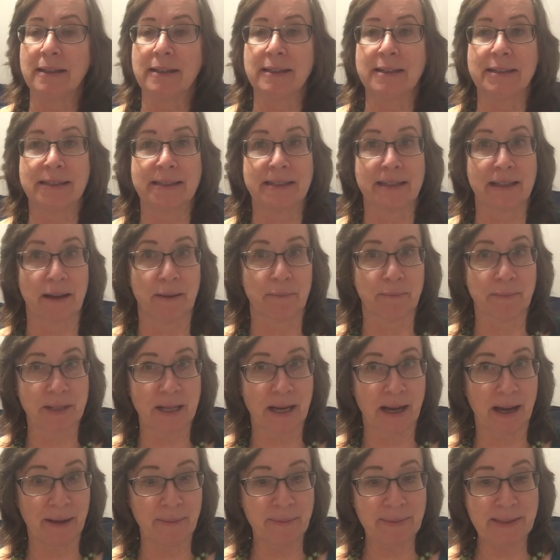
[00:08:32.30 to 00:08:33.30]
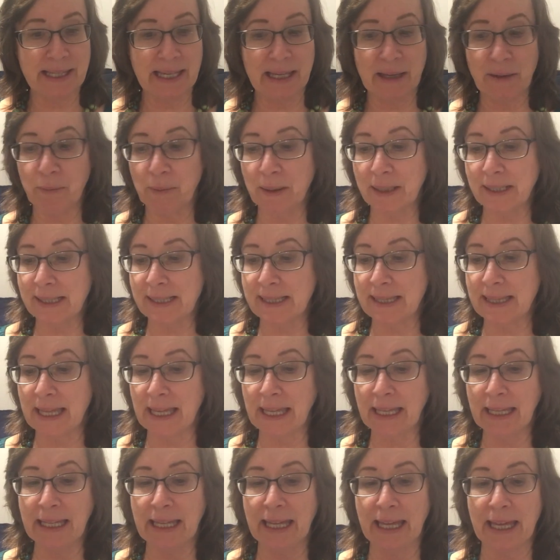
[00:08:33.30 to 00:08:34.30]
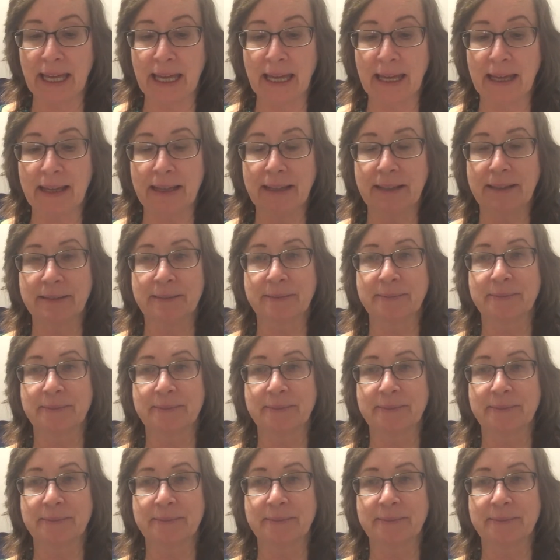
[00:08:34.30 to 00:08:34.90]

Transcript: Sometimes he was thinking.